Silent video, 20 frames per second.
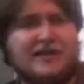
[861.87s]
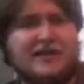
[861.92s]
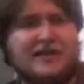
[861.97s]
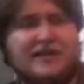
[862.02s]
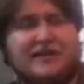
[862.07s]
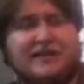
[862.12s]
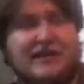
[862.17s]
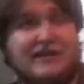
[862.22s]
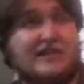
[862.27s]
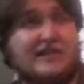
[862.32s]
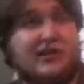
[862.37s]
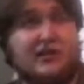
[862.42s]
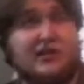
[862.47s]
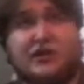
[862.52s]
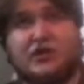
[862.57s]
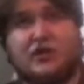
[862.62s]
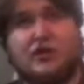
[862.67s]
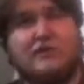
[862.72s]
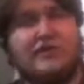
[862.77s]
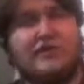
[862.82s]
I still enjoy
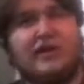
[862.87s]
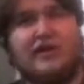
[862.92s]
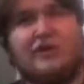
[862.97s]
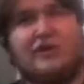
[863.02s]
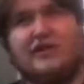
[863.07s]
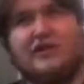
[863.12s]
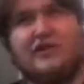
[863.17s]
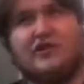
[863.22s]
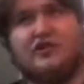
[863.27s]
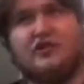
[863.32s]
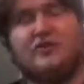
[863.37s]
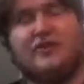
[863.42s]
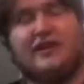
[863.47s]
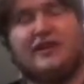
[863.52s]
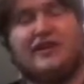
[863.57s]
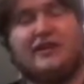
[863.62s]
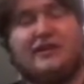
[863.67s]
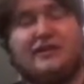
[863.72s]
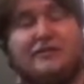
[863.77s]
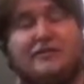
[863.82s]
Power Rangers, who am I kidding?
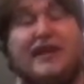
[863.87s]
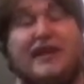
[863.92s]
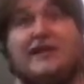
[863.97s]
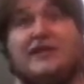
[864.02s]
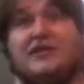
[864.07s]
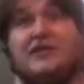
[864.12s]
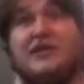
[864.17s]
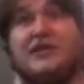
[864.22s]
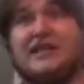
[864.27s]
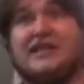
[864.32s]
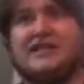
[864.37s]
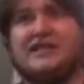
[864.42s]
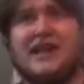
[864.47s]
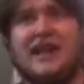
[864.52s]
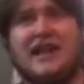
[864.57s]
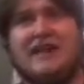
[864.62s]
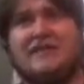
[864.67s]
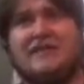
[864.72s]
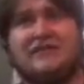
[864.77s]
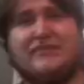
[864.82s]
But I enjoyed them
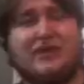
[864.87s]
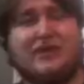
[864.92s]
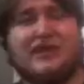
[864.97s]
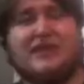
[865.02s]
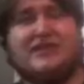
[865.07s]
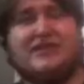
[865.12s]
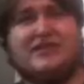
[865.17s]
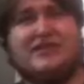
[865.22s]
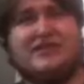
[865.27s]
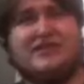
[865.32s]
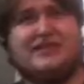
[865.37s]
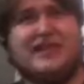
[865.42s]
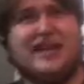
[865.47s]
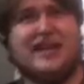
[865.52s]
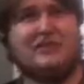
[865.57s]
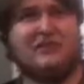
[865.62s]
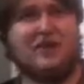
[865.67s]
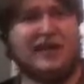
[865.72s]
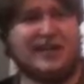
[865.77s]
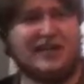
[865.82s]
because they were like
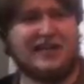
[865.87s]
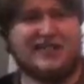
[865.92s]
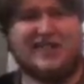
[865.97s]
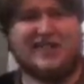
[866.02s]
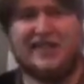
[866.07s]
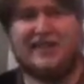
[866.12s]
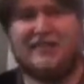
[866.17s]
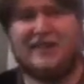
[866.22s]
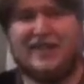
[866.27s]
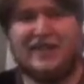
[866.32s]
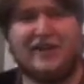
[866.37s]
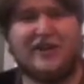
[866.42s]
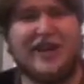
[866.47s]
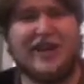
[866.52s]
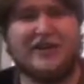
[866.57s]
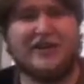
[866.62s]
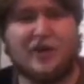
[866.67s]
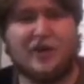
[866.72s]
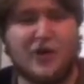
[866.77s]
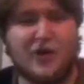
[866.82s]
a team and they all had their
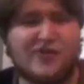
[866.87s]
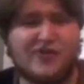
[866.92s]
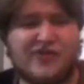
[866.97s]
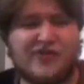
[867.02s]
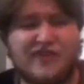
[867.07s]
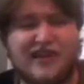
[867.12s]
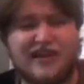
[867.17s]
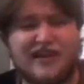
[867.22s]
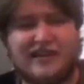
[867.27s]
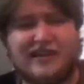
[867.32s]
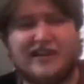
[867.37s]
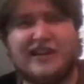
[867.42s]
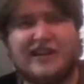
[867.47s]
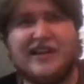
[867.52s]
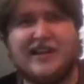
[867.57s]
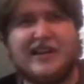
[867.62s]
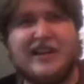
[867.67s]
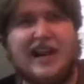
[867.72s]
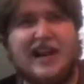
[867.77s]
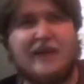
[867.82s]
own thing. I
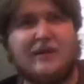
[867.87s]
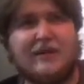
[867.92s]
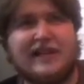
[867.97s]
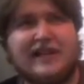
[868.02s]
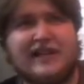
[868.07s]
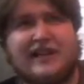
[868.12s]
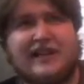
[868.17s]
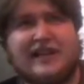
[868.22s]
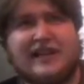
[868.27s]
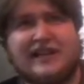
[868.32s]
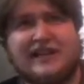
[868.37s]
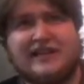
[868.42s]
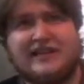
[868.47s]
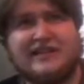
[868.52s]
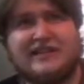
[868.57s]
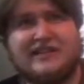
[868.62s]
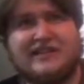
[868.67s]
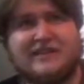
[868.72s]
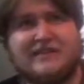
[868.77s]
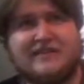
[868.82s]
really liked
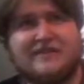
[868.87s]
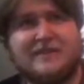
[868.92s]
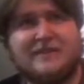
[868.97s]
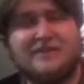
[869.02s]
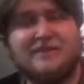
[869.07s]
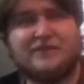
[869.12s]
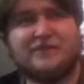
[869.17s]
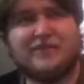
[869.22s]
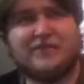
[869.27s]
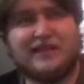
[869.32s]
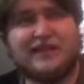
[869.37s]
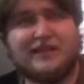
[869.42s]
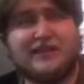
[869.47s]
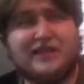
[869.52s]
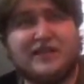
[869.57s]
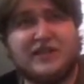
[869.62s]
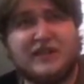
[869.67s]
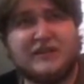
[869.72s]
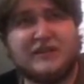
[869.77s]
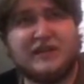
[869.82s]
like
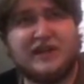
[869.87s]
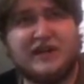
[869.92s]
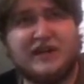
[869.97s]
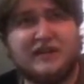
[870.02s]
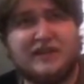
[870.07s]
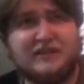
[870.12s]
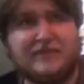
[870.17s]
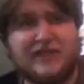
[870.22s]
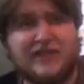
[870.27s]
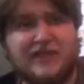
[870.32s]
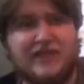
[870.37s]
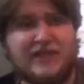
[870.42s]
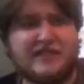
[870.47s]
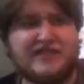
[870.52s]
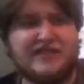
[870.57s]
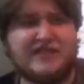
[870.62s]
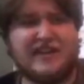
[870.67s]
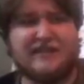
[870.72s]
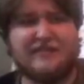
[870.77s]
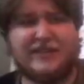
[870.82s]
Digimon because
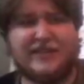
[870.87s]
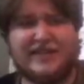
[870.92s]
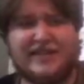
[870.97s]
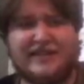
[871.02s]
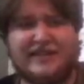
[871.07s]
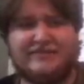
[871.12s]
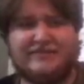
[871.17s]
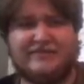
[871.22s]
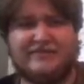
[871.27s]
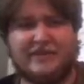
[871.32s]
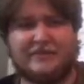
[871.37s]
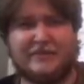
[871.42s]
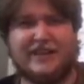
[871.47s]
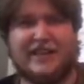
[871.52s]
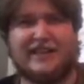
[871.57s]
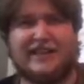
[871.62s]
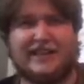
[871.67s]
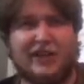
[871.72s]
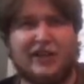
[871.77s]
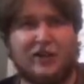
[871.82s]
every Digimon had like
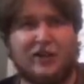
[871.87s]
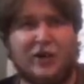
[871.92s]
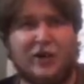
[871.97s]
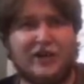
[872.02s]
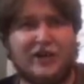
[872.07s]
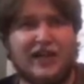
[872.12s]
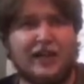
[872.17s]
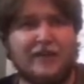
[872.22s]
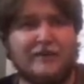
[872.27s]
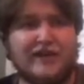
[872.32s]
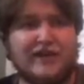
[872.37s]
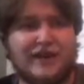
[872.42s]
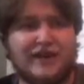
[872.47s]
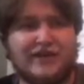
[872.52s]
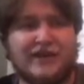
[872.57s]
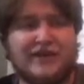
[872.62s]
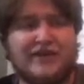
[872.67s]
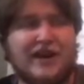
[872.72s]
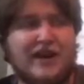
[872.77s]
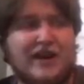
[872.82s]
their own element and I thought that
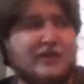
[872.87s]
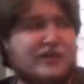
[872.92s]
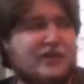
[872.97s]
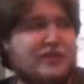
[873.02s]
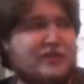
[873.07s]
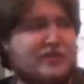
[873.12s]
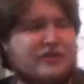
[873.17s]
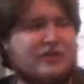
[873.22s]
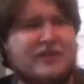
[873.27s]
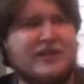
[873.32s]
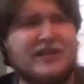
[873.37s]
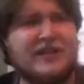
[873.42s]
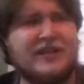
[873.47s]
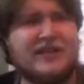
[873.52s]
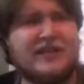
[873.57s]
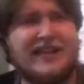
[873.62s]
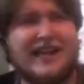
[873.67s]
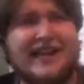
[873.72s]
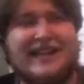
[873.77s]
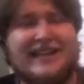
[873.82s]
was cool.
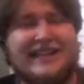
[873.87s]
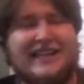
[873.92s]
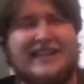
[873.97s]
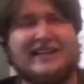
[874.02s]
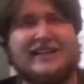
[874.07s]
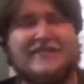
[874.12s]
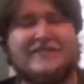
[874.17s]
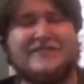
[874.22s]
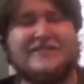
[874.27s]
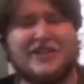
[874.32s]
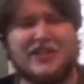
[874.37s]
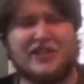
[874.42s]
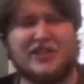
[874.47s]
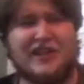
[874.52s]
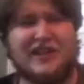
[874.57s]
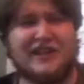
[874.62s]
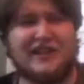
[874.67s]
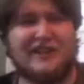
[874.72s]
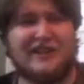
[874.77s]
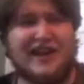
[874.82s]
I love shit like
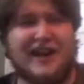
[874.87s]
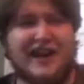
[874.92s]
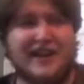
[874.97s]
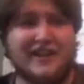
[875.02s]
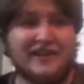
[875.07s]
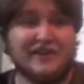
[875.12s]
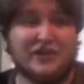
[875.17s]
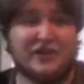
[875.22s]
that. I do.